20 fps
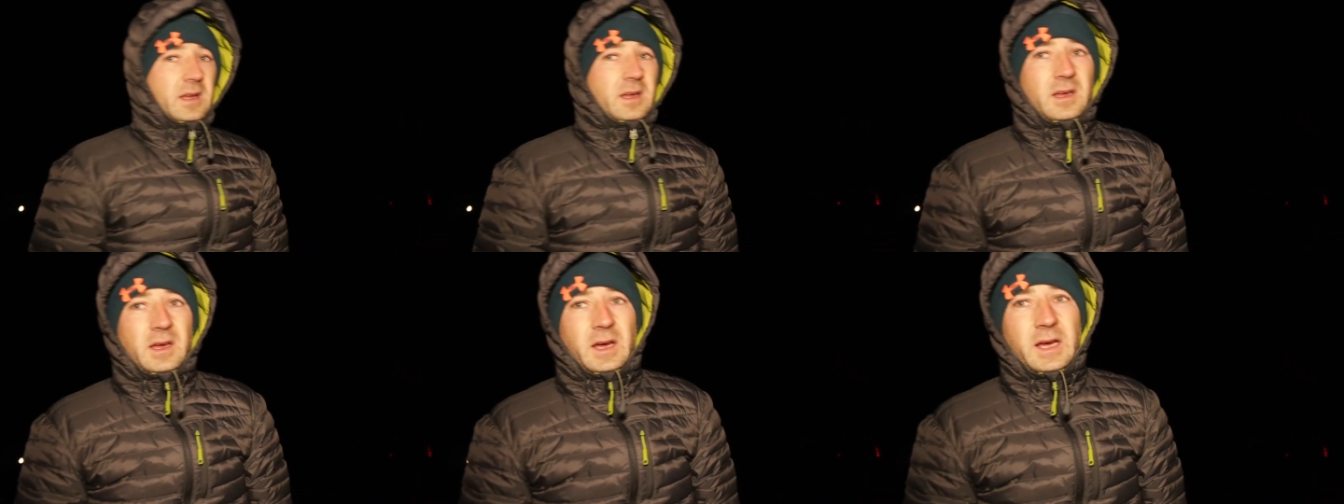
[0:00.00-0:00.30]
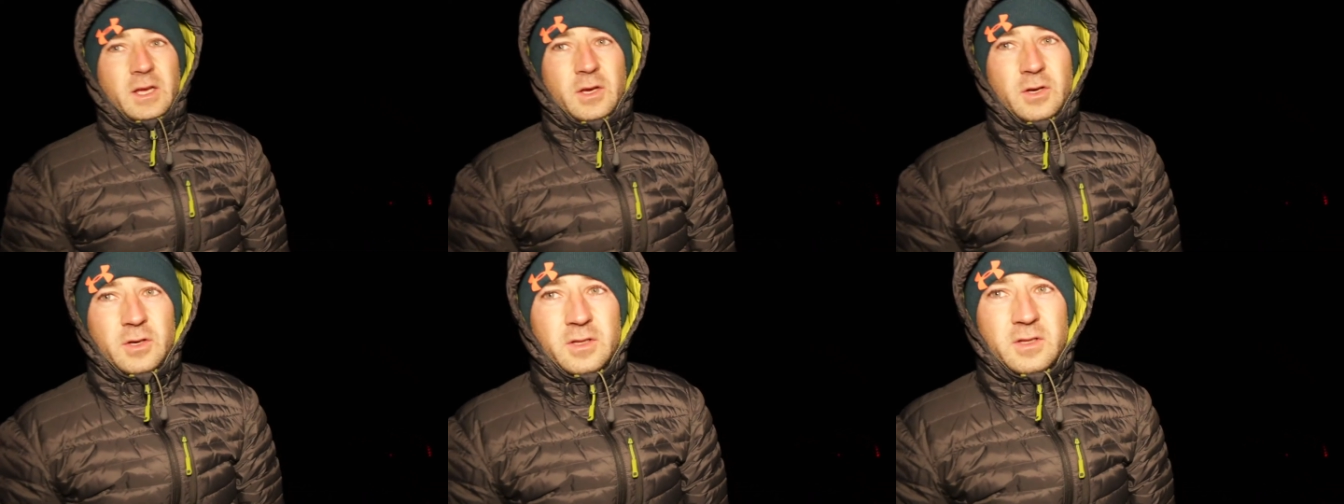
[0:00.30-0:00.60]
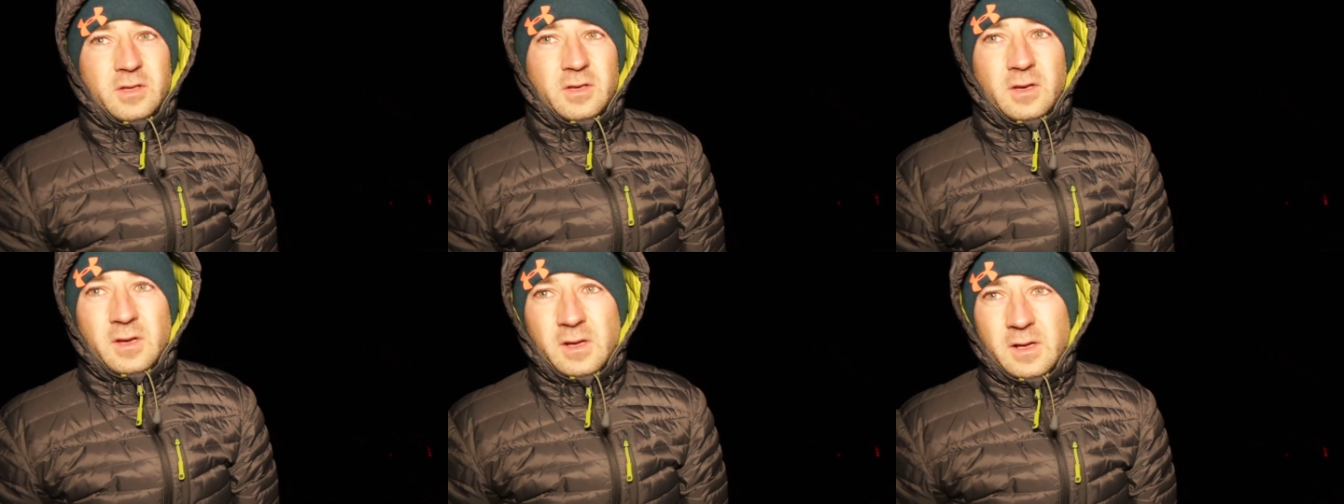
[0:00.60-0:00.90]
I
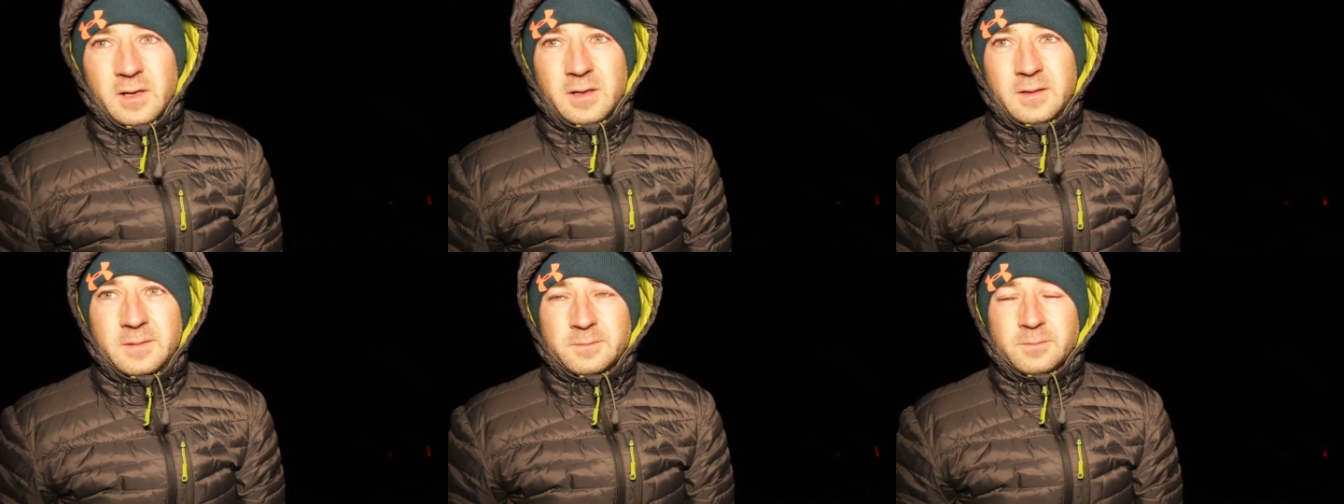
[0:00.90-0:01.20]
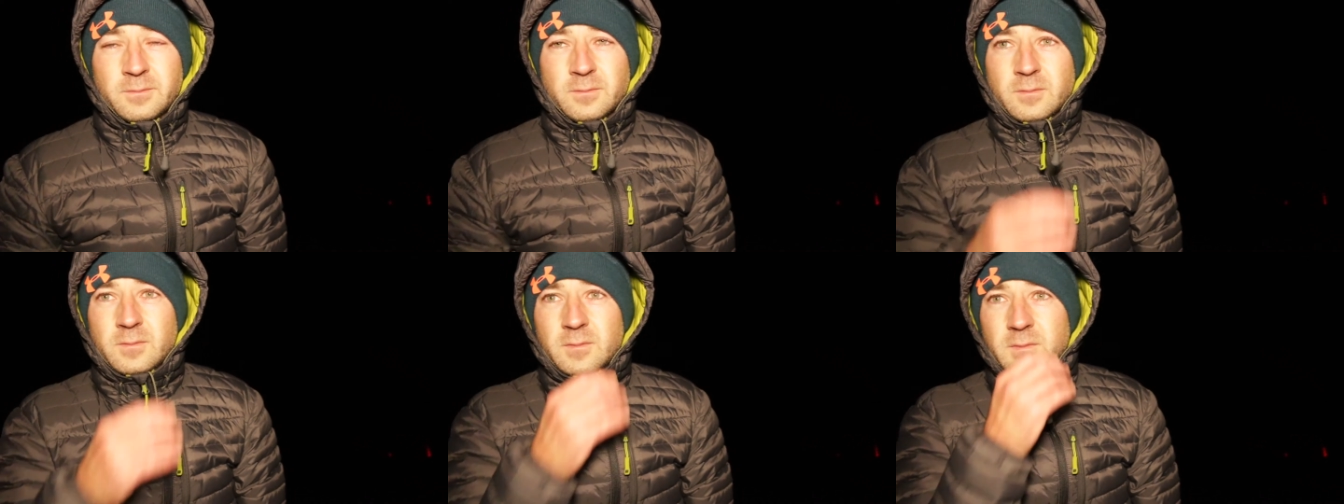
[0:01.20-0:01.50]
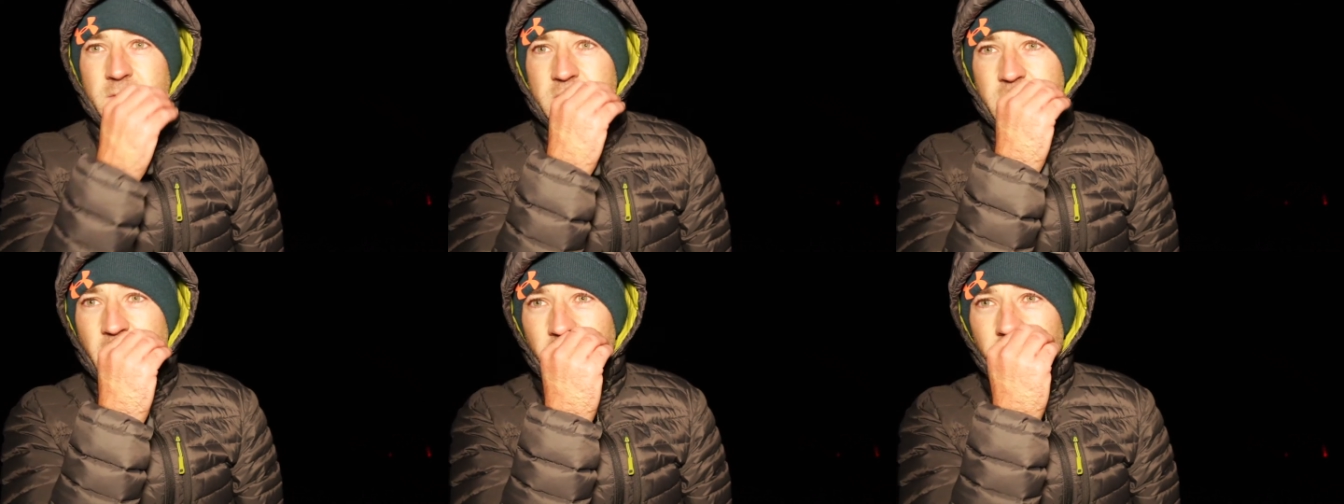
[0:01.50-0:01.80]
could
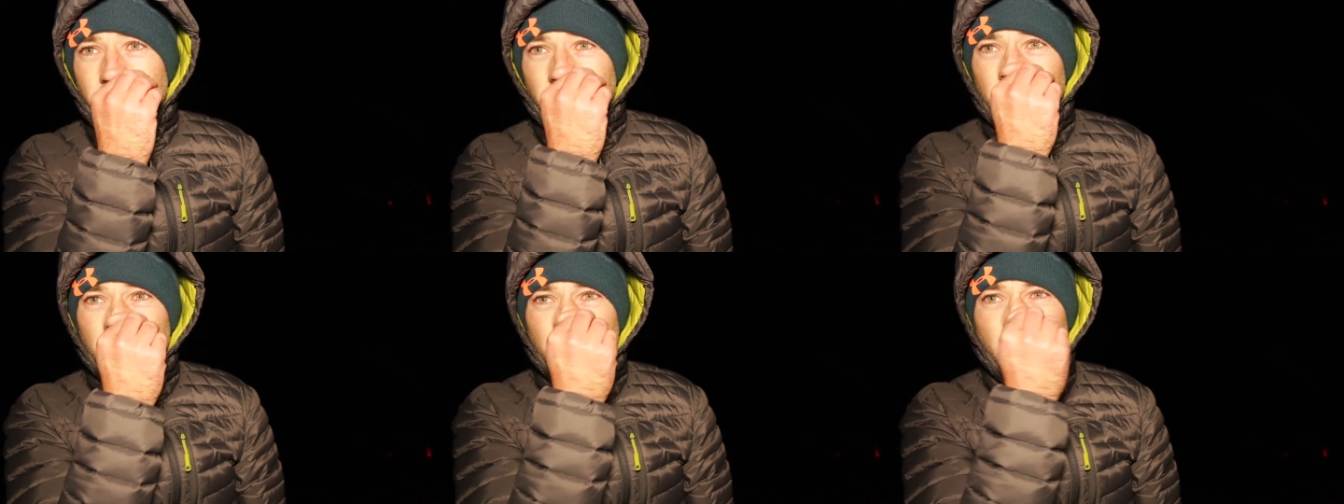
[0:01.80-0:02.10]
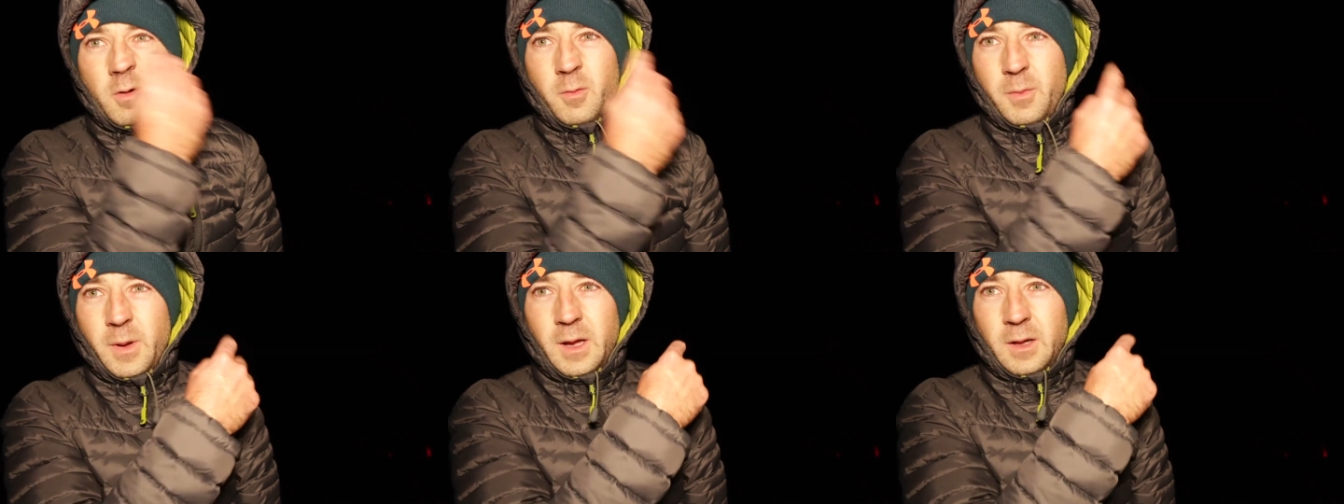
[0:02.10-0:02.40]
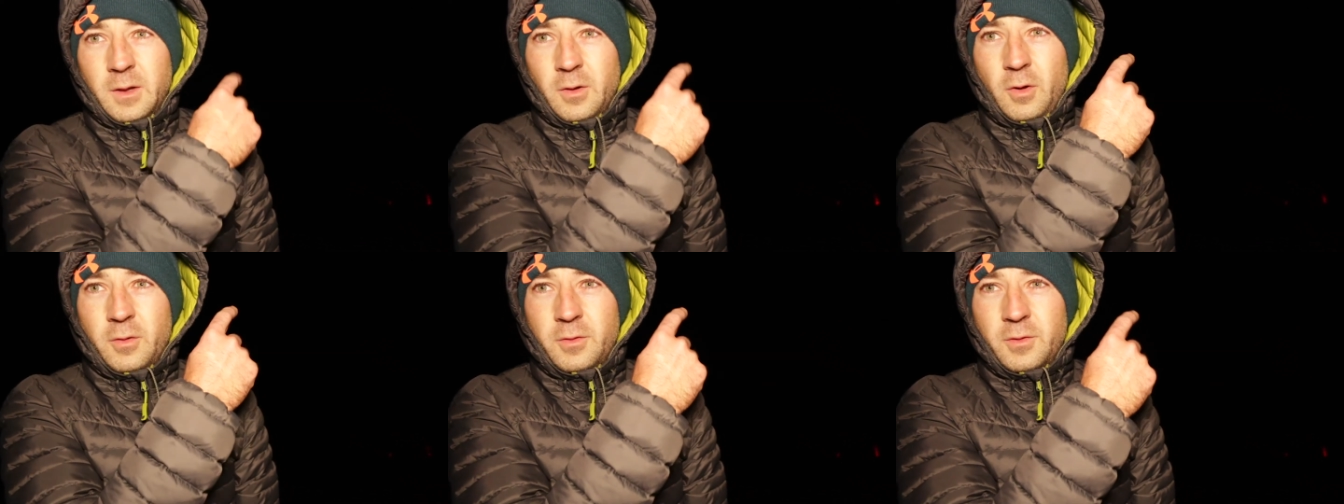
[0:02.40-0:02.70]
travel a little bit
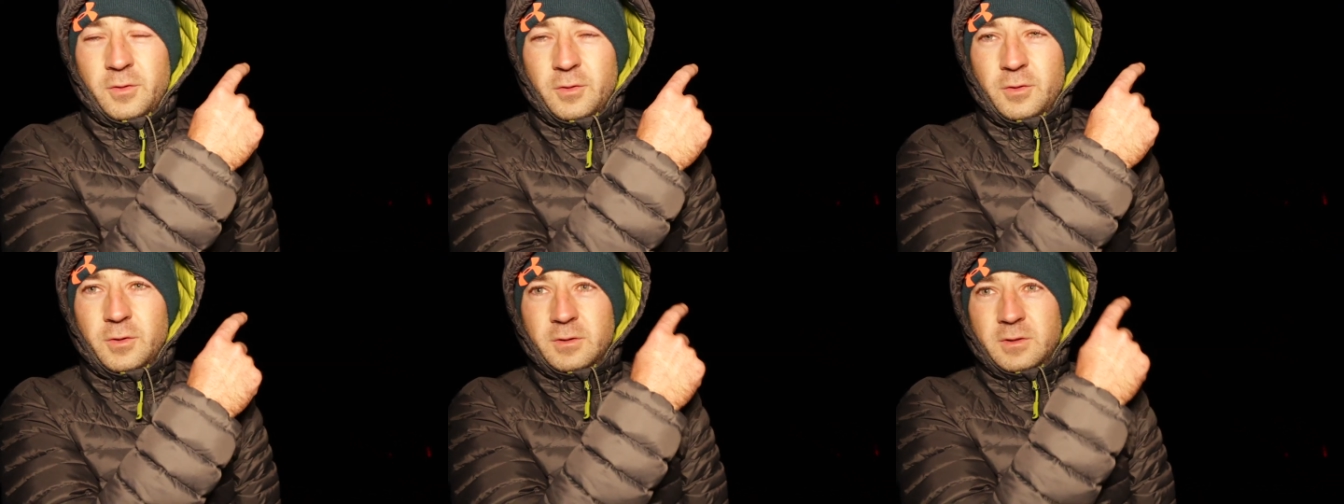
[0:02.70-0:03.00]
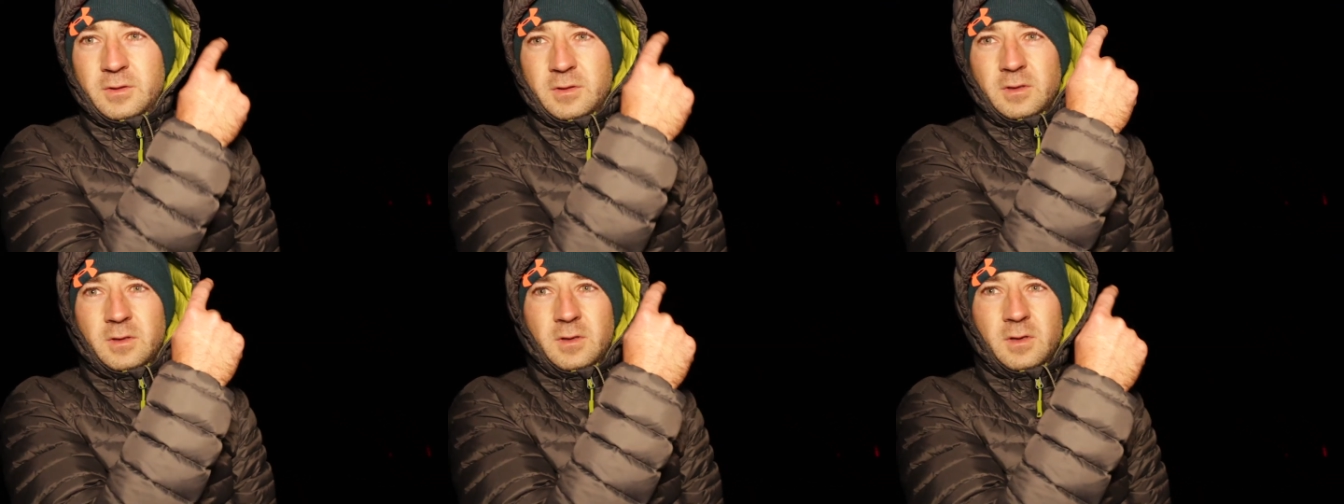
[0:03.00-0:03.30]
along the road